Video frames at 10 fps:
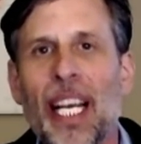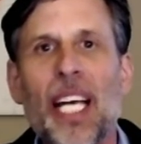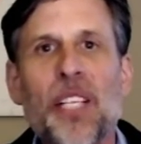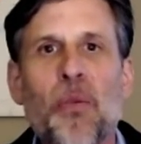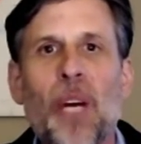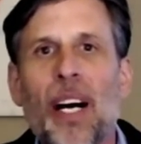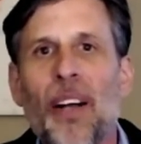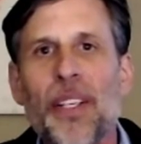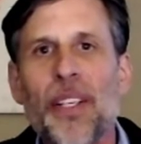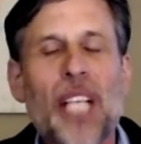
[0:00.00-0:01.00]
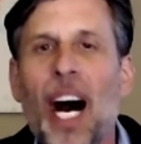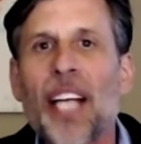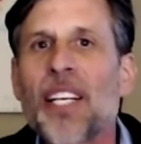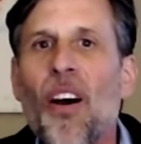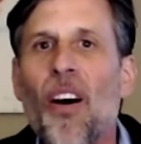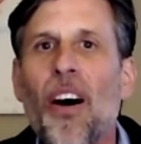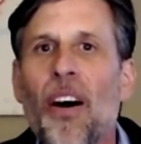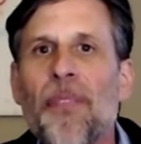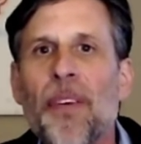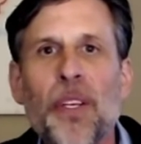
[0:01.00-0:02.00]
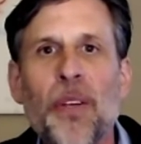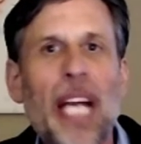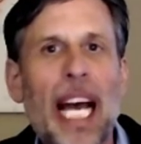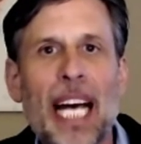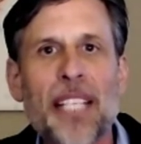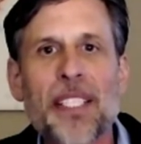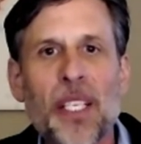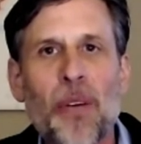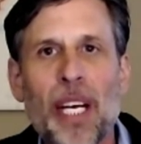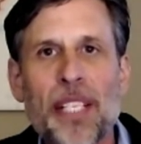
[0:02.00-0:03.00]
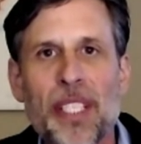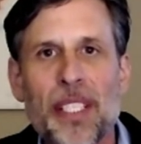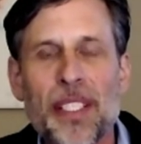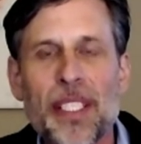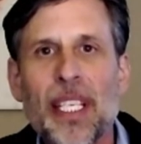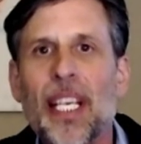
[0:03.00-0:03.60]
as well as on call for you to ask it questions.